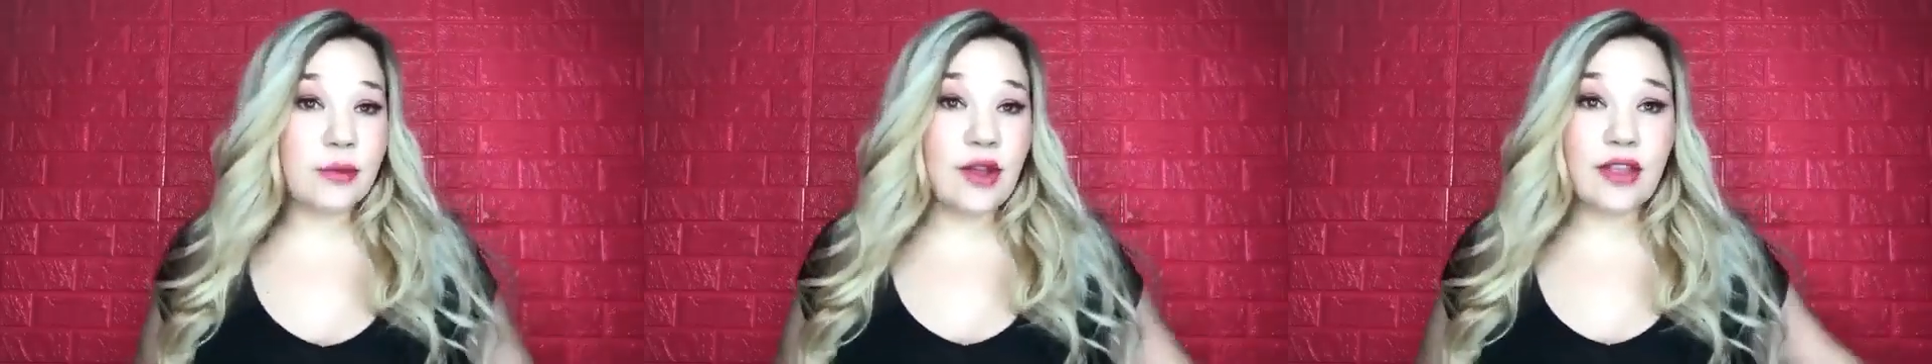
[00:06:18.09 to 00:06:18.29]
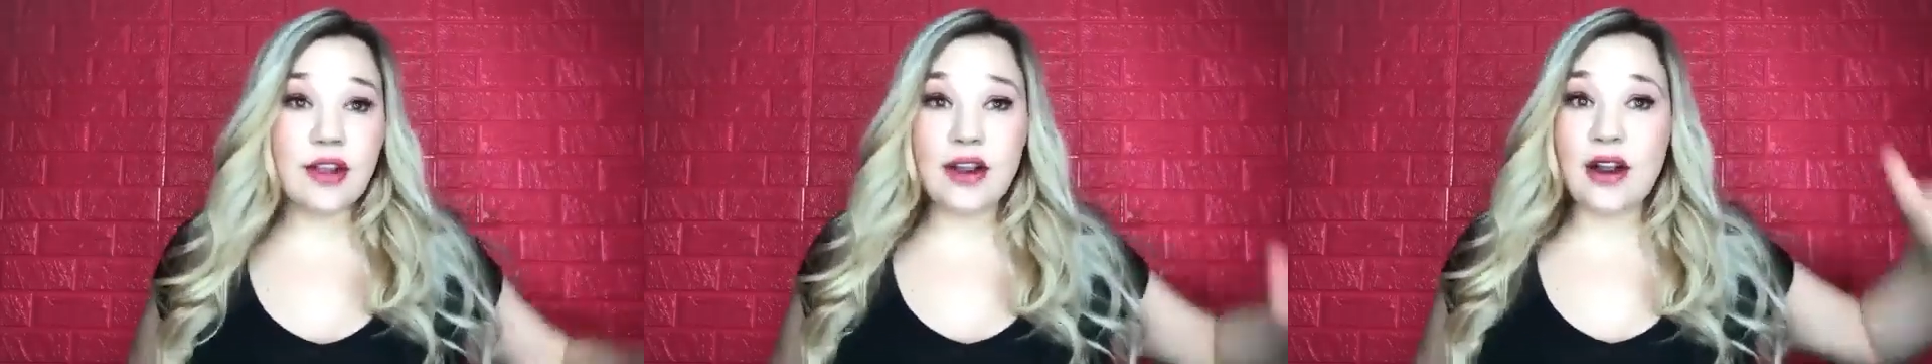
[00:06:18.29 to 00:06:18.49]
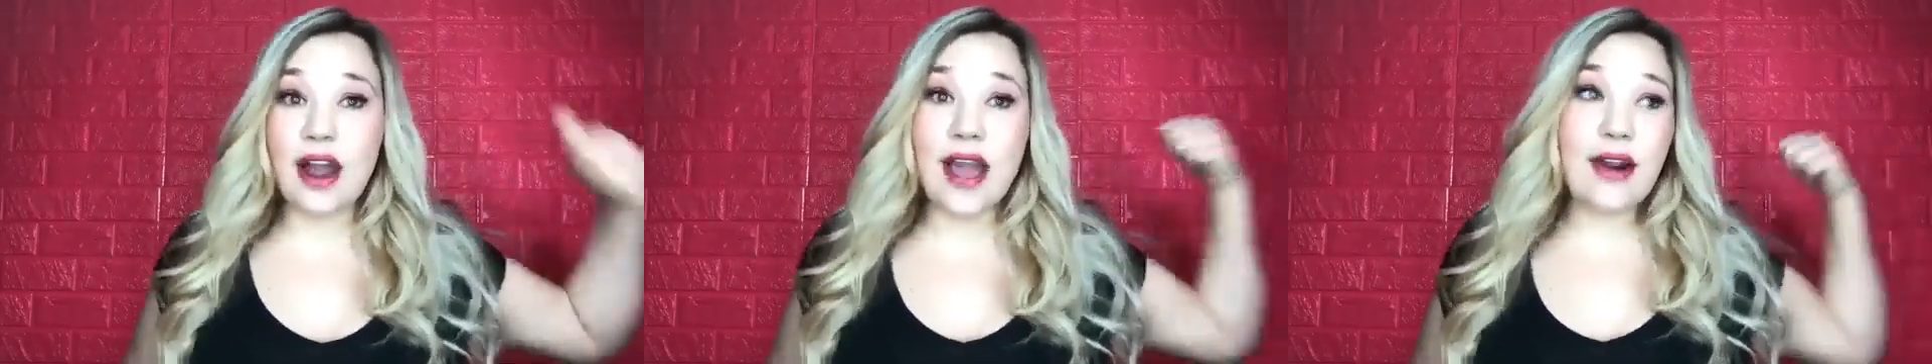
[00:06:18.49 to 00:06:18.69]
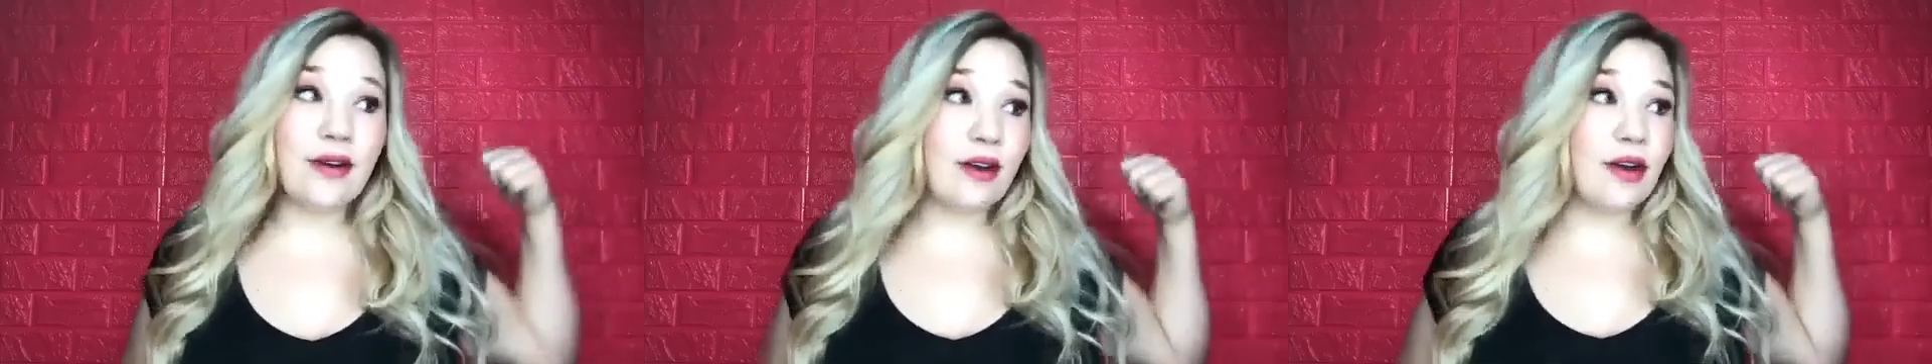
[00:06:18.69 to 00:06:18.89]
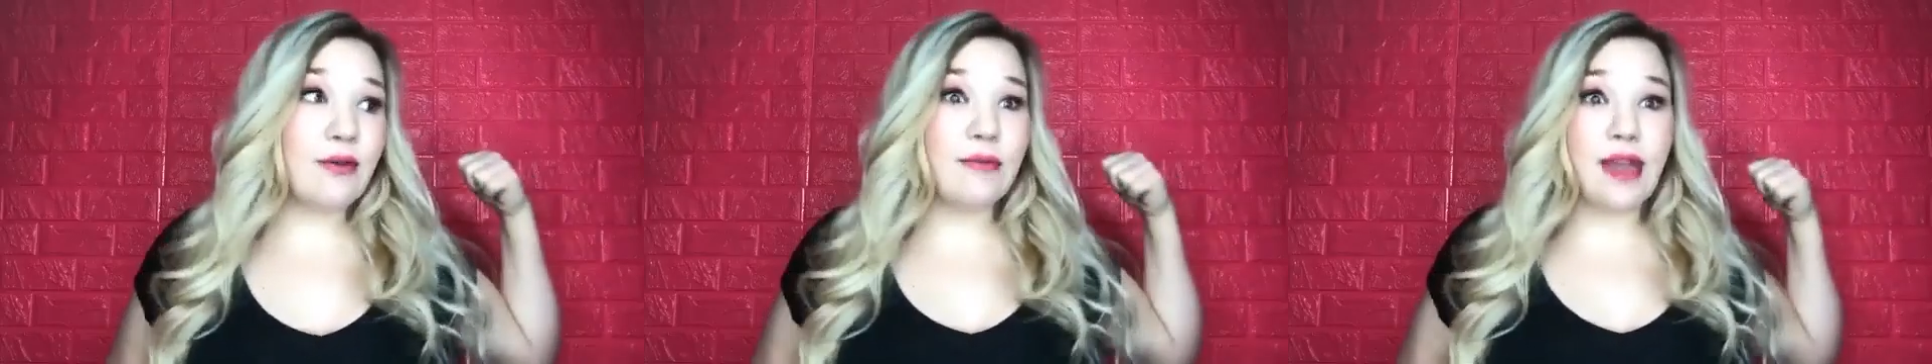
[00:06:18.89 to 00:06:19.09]
whether you're, I
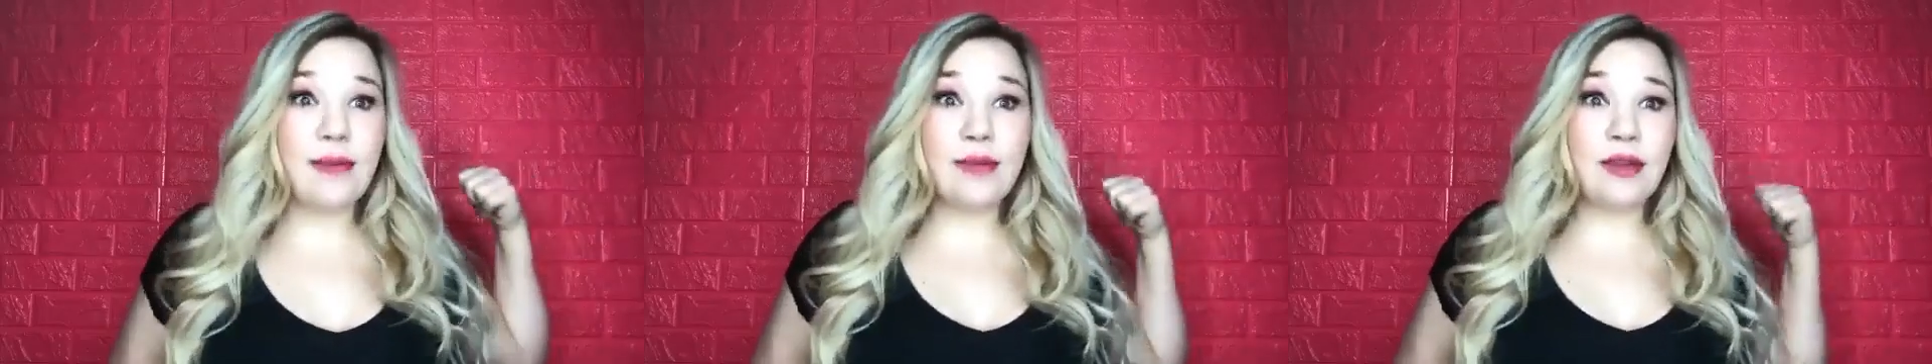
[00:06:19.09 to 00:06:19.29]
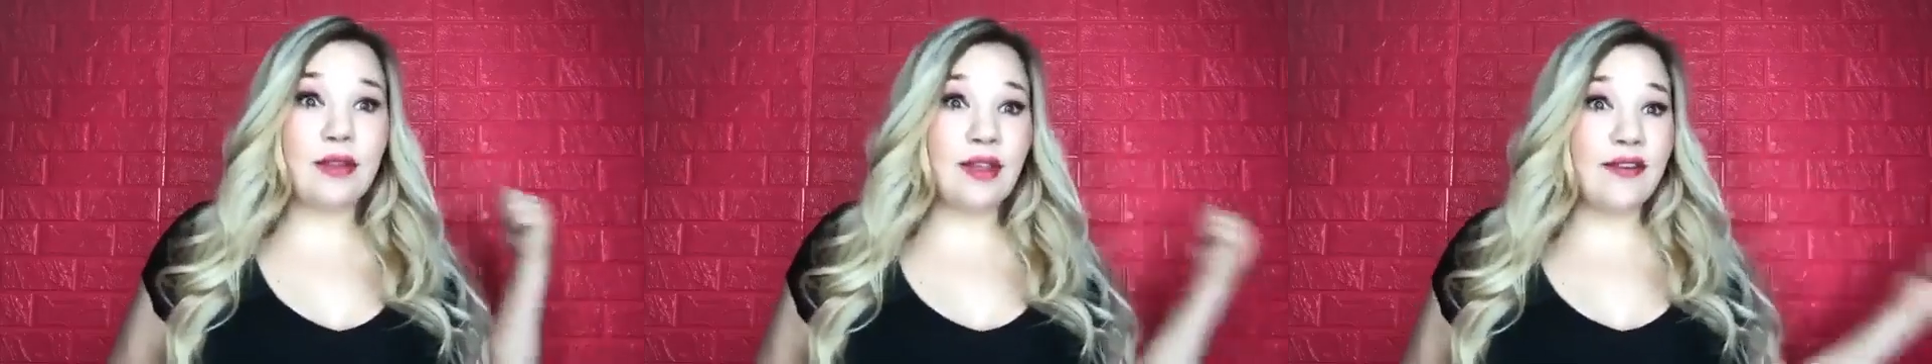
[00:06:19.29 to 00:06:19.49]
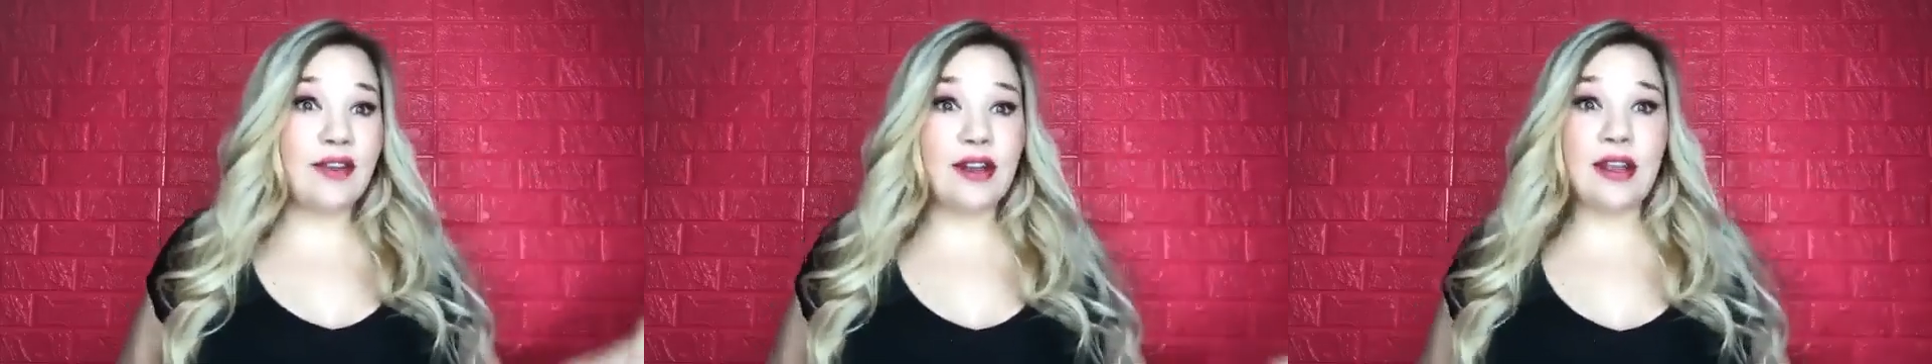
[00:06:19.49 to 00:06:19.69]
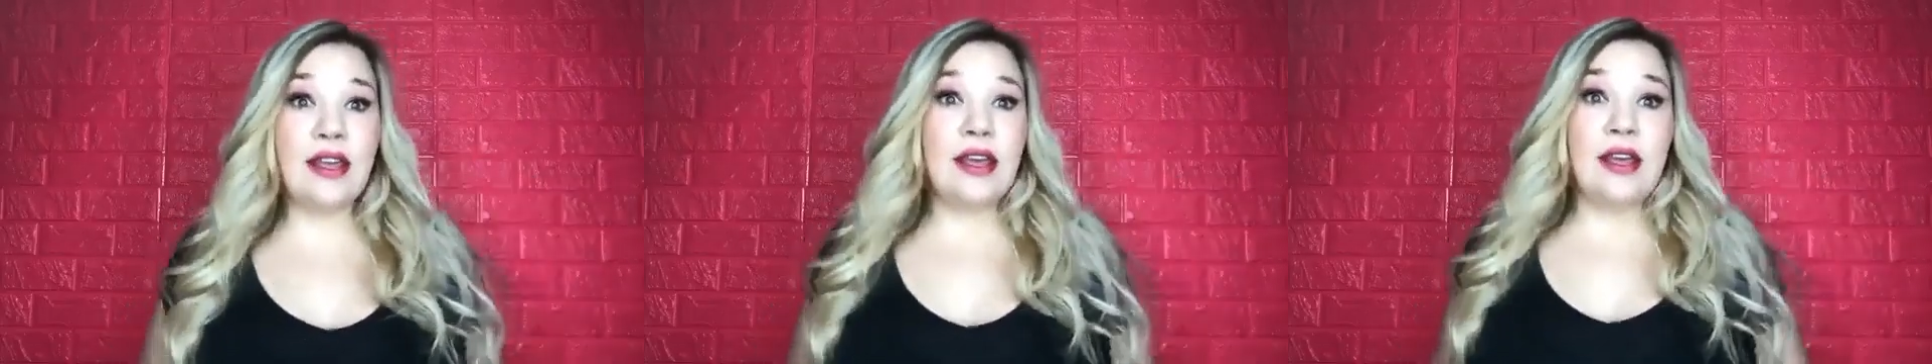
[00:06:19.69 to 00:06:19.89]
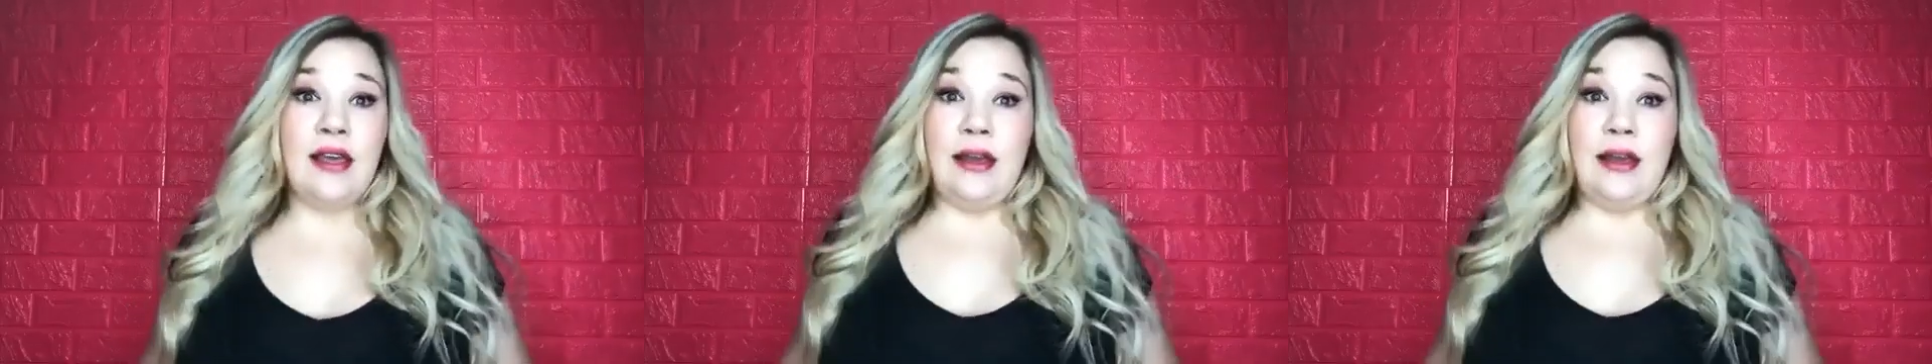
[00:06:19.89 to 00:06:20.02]
don't know, maybe you live in,